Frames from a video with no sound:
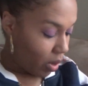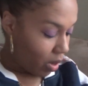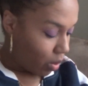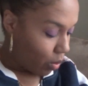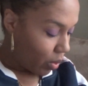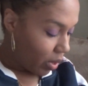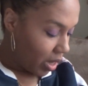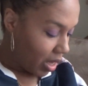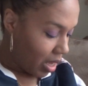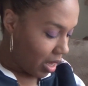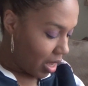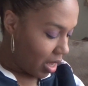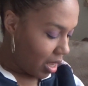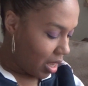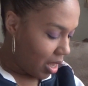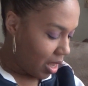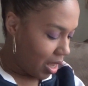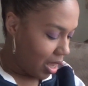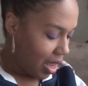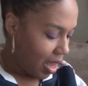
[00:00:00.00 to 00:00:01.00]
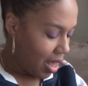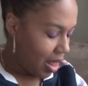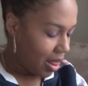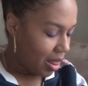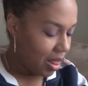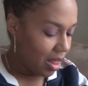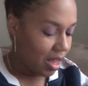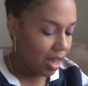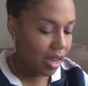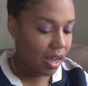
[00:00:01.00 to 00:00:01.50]
work with it
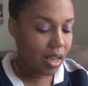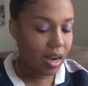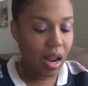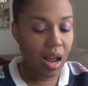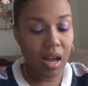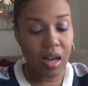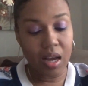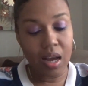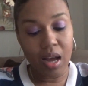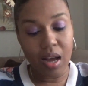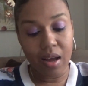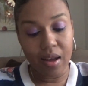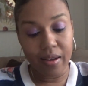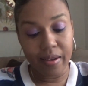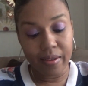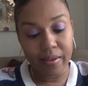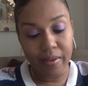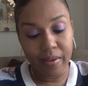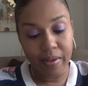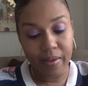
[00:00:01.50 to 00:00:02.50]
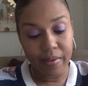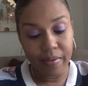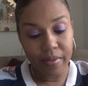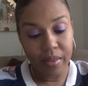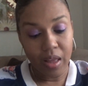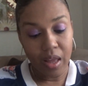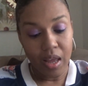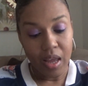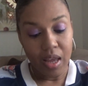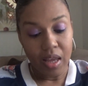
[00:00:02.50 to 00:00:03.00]
and then I got
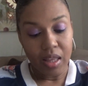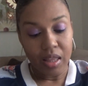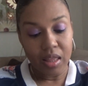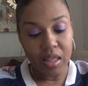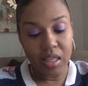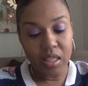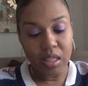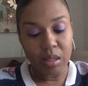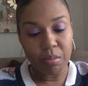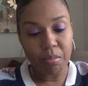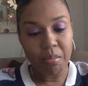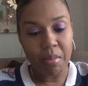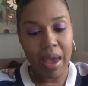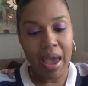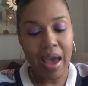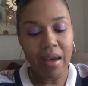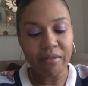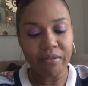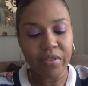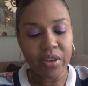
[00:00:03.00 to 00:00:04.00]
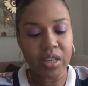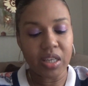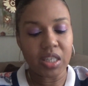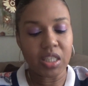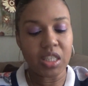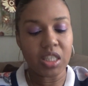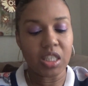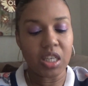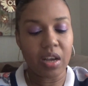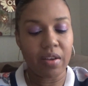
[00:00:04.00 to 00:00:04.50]
this matte
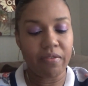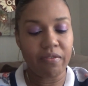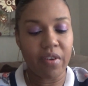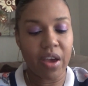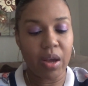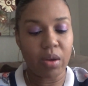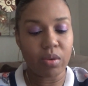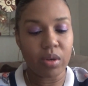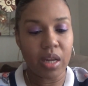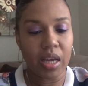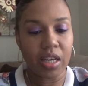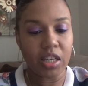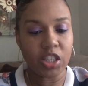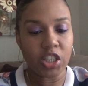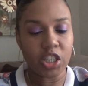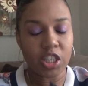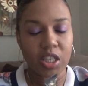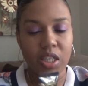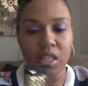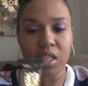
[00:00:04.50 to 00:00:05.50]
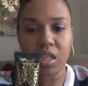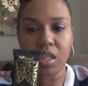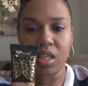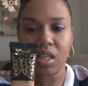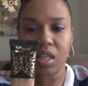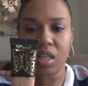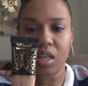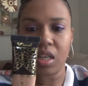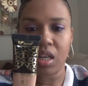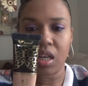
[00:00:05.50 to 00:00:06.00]
finish foundation
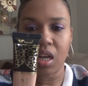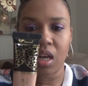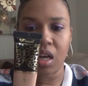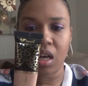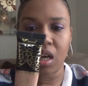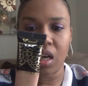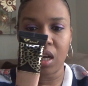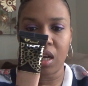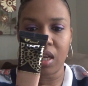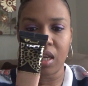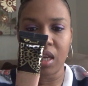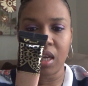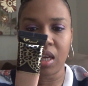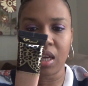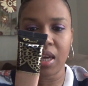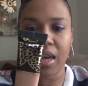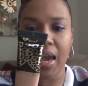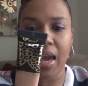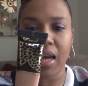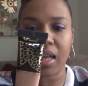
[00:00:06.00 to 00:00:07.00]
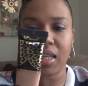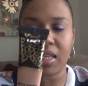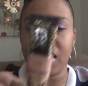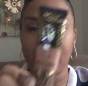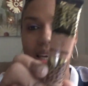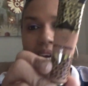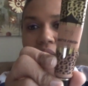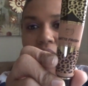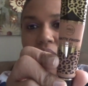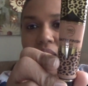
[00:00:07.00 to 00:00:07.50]
uh, in
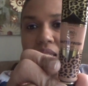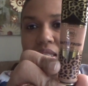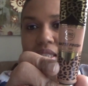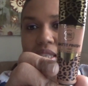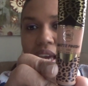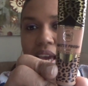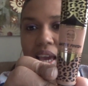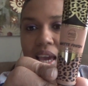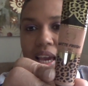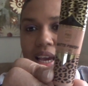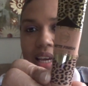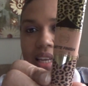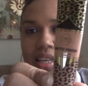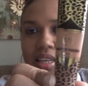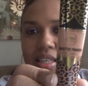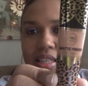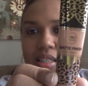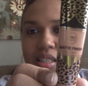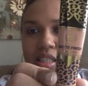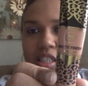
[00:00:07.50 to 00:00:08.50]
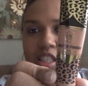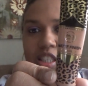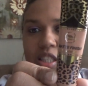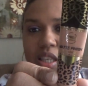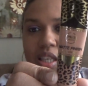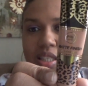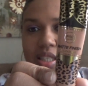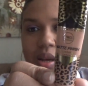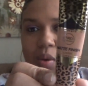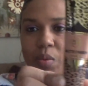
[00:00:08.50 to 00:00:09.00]
Cali Tan just
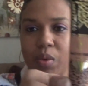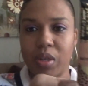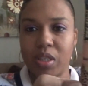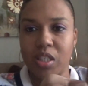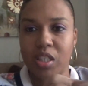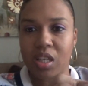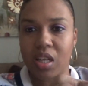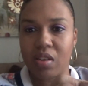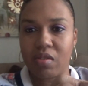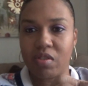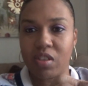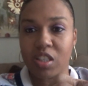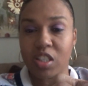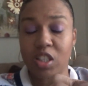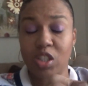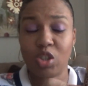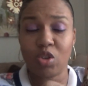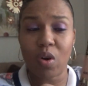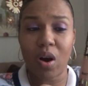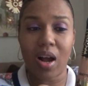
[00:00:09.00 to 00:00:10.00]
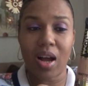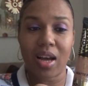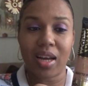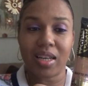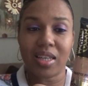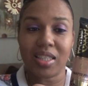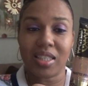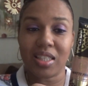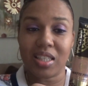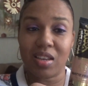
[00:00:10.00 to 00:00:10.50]
because I wanted to give this a
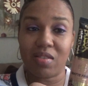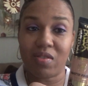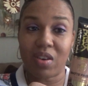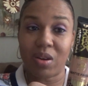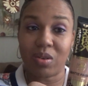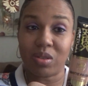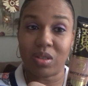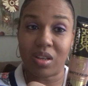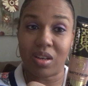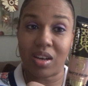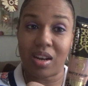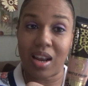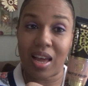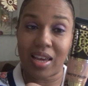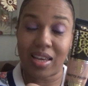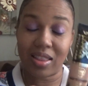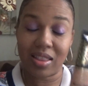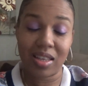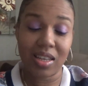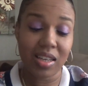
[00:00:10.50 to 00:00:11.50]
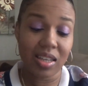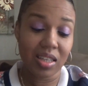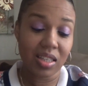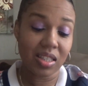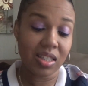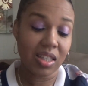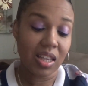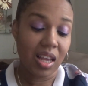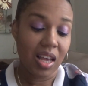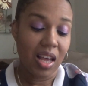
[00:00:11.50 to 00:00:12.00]
try to see if I was going to like
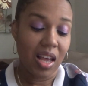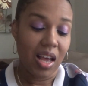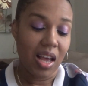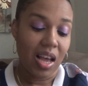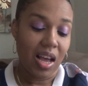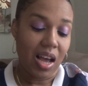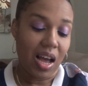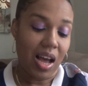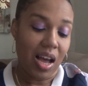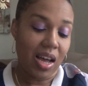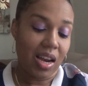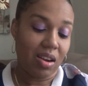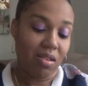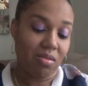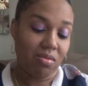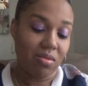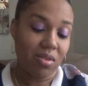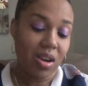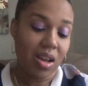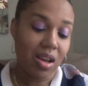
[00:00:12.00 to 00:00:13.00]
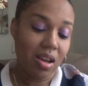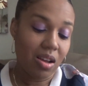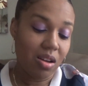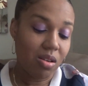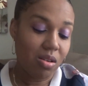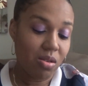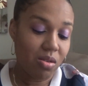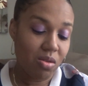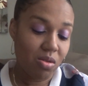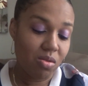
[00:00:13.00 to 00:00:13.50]
this. I don't
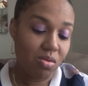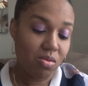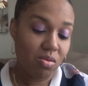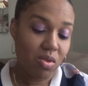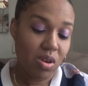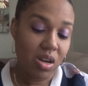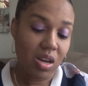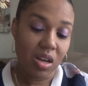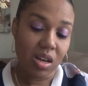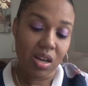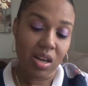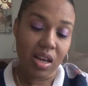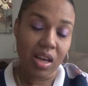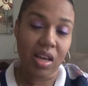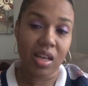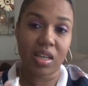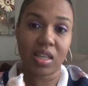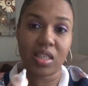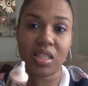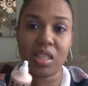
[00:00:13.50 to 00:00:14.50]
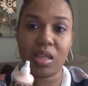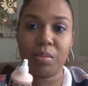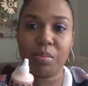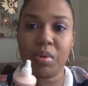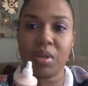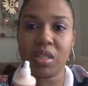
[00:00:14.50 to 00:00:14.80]
know. And the tip